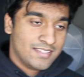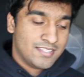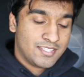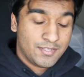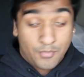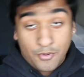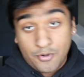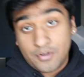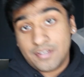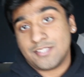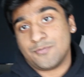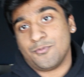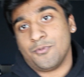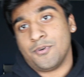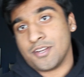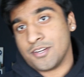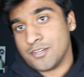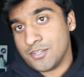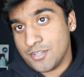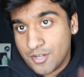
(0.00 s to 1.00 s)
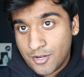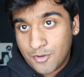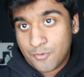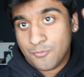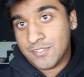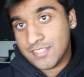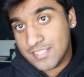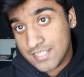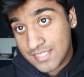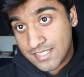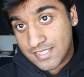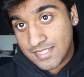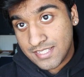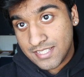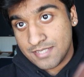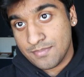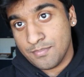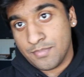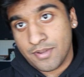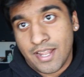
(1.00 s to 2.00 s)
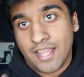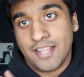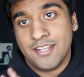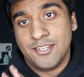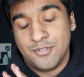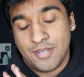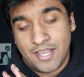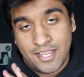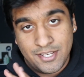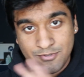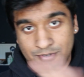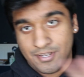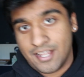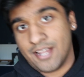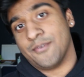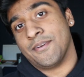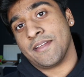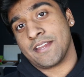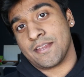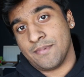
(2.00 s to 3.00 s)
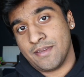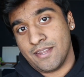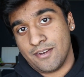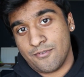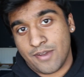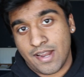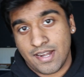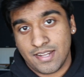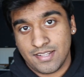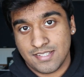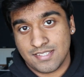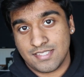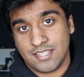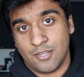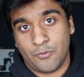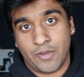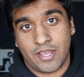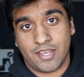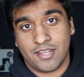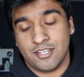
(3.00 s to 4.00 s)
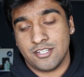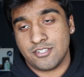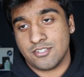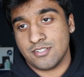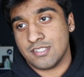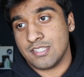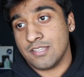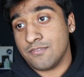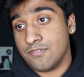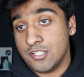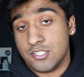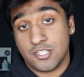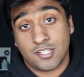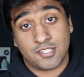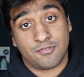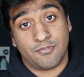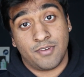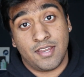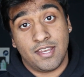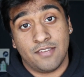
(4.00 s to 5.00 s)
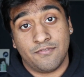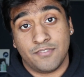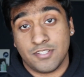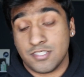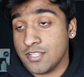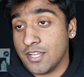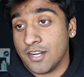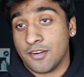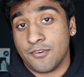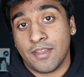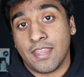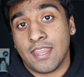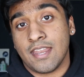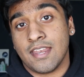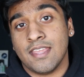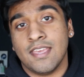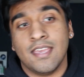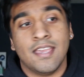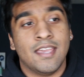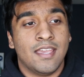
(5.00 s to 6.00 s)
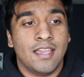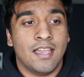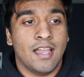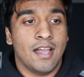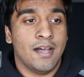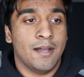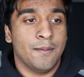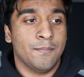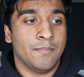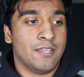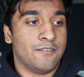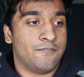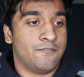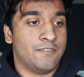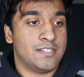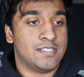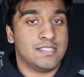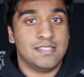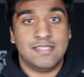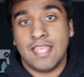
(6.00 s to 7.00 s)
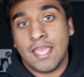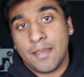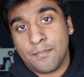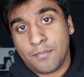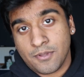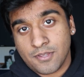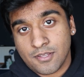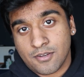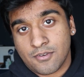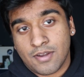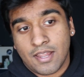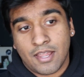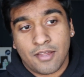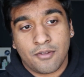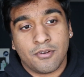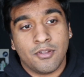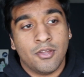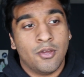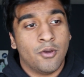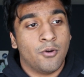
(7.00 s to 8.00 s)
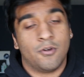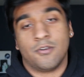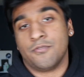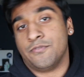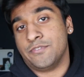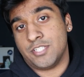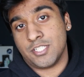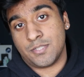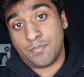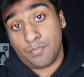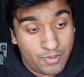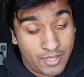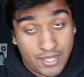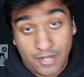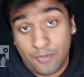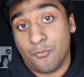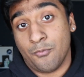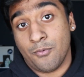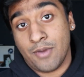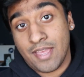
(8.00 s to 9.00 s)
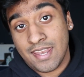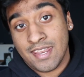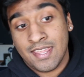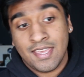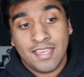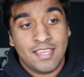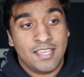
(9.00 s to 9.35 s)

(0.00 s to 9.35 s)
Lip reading: The board is water resistant, but I do not recommend riding this in wet conditions. If it just rained, if it's gonna rain, if it's damp on the ground, or if it's just plain wet,